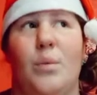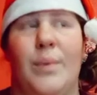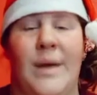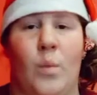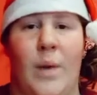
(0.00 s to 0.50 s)

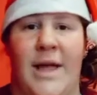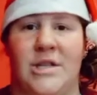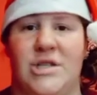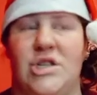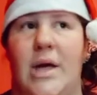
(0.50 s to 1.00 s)
we
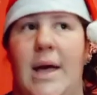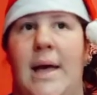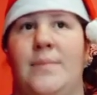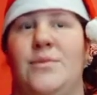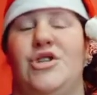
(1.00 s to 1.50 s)
went
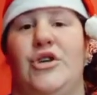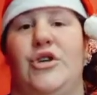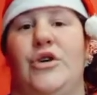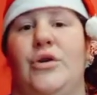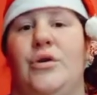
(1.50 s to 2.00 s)
to
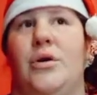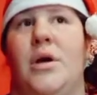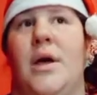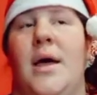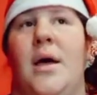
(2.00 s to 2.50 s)

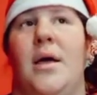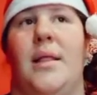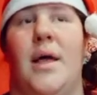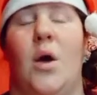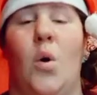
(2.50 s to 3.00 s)

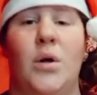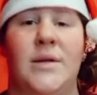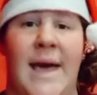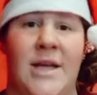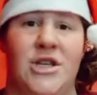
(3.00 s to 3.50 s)
an
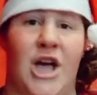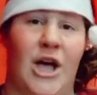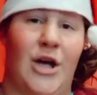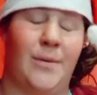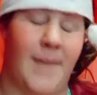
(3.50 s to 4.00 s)
old age
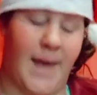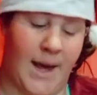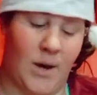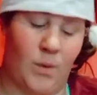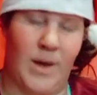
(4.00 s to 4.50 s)
home,
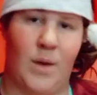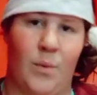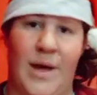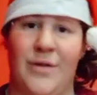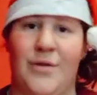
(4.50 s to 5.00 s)
and
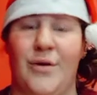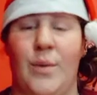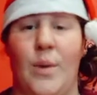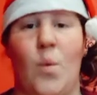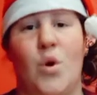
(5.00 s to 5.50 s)

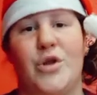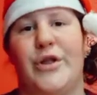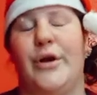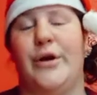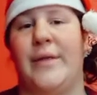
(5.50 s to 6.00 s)
we
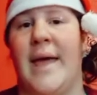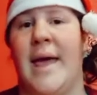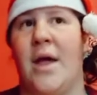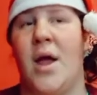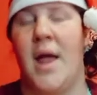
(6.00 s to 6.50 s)
walked through
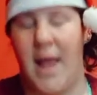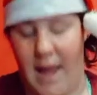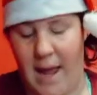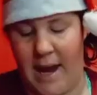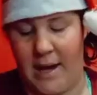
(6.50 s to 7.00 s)
there
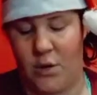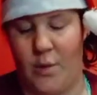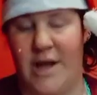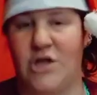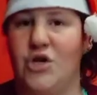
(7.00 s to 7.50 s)
and
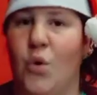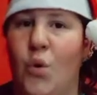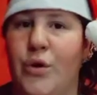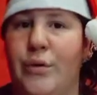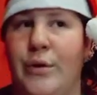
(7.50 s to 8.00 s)
went to
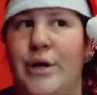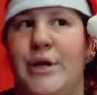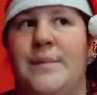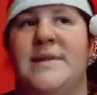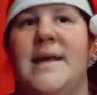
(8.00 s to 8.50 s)
all the
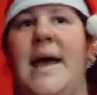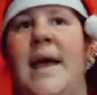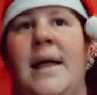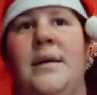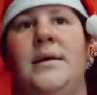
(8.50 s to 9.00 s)
rooms
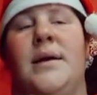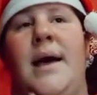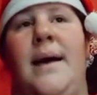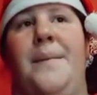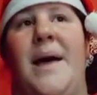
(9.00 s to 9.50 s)
and
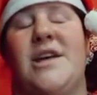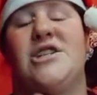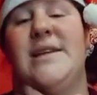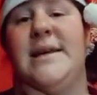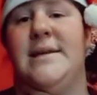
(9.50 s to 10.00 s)

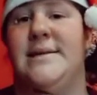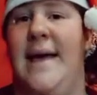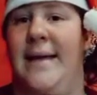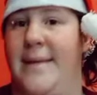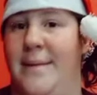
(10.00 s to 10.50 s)
actually
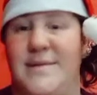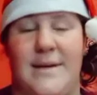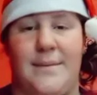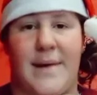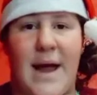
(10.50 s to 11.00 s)
sang them
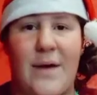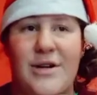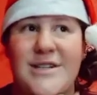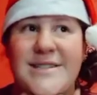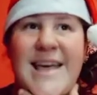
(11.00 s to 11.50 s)
some
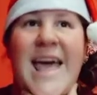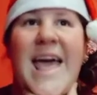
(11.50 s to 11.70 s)
carols,